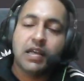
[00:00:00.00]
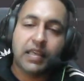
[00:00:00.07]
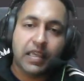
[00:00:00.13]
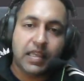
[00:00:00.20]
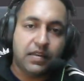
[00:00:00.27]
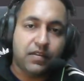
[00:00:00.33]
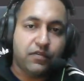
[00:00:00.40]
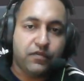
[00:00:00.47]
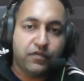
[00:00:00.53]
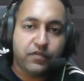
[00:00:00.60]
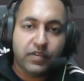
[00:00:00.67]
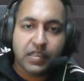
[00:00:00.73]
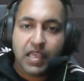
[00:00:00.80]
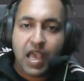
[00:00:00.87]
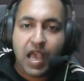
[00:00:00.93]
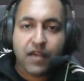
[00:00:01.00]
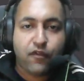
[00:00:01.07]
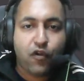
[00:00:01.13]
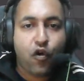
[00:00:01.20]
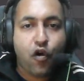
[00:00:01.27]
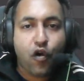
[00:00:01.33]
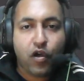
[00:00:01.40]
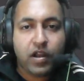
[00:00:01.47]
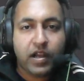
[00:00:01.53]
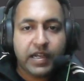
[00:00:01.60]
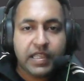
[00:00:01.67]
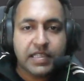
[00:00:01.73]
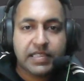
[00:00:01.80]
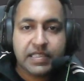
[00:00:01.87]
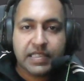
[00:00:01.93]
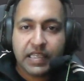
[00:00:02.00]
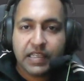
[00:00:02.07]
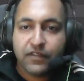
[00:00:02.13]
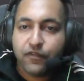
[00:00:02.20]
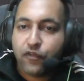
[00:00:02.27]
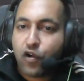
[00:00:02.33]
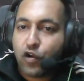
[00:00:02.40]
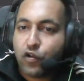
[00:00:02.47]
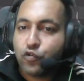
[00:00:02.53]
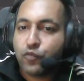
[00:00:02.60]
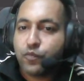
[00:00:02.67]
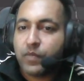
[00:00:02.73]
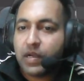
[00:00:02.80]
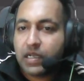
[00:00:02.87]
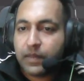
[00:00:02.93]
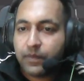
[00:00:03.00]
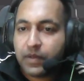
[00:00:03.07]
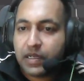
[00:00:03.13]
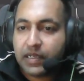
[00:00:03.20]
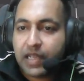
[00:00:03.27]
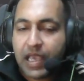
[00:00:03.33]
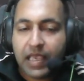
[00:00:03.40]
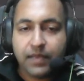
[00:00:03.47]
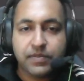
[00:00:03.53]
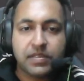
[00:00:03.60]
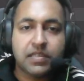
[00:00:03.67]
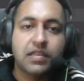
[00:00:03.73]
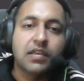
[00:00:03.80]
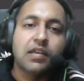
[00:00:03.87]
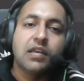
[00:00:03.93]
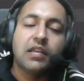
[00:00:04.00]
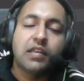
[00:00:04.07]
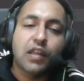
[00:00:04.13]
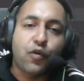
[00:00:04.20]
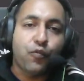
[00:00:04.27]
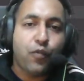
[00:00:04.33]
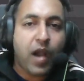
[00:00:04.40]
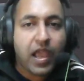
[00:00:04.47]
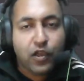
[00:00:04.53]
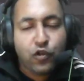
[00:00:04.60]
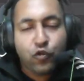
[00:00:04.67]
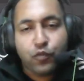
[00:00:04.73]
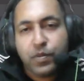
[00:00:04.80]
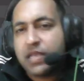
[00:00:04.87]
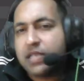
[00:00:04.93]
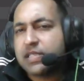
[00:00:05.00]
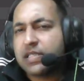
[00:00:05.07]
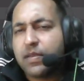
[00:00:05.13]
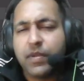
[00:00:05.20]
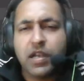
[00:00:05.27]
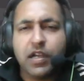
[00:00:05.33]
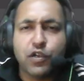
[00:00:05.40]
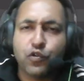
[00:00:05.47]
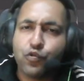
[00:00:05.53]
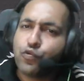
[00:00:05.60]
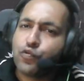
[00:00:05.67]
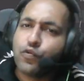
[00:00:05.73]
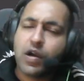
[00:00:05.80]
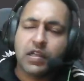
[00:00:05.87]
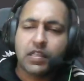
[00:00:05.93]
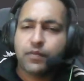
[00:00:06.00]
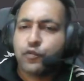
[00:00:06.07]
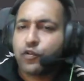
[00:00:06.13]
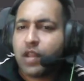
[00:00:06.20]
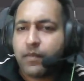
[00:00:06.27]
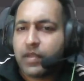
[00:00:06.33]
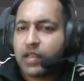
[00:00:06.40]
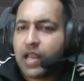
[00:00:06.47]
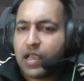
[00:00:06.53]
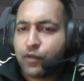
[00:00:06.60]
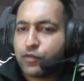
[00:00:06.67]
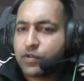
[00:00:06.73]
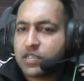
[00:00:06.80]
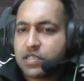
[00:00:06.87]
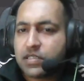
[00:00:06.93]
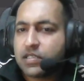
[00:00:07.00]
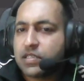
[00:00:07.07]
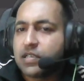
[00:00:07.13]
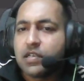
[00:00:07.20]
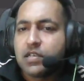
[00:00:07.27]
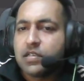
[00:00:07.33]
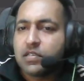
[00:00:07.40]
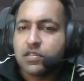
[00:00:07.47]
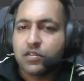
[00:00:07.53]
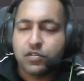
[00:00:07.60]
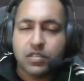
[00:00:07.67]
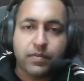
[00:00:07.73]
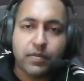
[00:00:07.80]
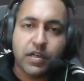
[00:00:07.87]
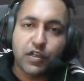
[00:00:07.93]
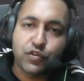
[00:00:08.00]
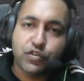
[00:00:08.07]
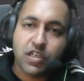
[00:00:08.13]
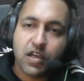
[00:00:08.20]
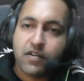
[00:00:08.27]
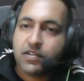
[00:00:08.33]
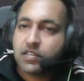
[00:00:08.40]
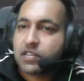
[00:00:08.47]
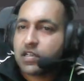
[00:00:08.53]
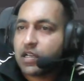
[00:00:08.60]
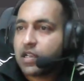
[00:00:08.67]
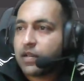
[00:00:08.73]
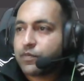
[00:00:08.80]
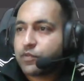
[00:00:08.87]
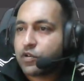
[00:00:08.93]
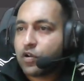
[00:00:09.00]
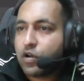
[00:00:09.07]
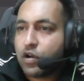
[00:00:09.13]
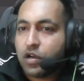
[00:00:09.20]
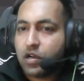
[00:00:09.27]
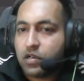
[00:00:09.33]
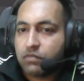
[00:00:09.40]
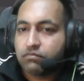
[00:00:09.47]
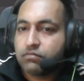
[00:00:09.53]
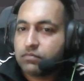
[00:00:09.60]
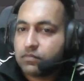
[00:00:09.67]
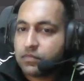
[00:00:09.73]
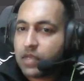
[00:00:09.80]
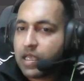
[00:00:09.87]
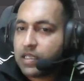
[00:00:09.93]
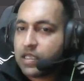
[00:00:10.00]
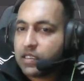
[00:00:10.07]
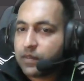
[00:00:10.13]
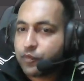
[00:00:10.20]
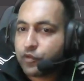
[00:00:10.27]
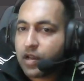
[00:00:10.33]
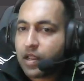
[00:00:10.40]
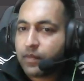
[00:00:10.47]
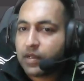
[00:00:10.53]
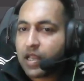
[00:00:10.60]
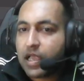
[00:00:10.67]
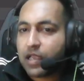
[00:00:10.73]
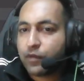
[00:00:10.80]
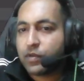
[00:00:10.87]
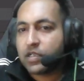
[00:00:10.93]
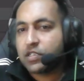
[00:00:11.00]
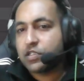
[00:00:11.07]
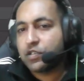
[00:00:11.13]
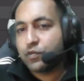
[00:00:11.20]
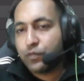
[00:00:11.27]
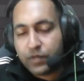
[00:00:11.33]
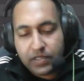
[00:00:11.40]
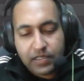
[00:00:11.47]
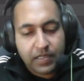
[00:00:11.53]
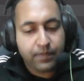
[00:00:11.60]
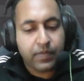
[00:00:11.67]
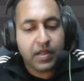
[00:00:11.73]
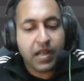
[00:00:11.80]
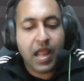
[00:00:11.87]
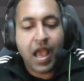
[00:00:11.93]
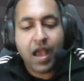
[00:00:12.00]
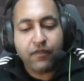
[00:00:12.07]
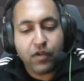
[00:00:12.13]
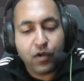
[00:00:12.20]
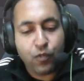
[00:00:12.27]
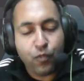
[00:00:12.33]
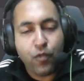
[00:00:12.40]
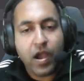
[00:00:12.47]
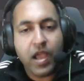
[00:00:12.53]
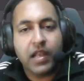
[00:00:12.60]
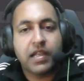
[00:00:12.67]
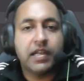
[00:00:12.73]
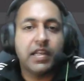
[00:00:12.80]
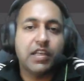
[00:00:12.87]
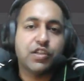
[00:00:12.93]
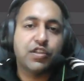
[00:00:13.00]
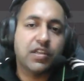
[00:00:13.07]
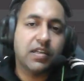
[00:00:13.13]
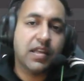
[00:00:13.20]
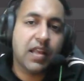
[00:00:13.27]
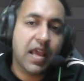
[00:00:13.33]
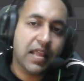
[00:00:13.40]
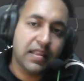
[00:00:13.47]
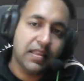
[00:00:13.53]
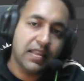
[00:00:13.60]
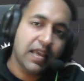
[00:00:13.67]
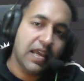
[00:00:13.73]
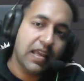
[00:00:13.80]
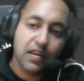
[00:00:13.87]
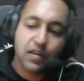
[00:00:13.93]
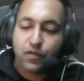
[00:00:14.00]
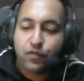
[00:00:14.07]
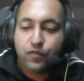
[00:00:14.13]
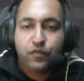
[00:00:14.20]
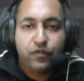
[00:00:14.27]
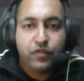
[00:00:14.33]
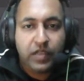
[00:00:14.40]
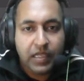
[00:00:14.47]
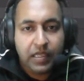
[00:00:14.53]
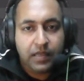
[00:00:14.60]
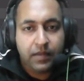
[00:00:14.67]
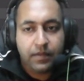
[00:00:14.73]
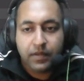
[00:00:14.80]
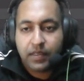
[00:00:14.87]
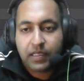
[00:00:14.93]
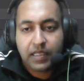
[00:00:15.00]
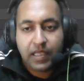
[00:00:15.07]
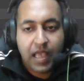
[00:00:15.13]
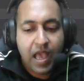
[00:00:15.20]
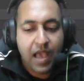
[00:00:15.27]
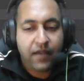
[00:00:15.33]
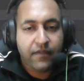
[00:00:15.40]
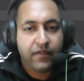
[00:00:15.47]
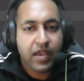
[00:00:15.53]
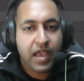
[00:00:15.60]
Again, we have already seen for loop multiple times. Now while loop is similar to other programming languages, so similar to JavaScript or any other programming language. We simple have a while condition and then we have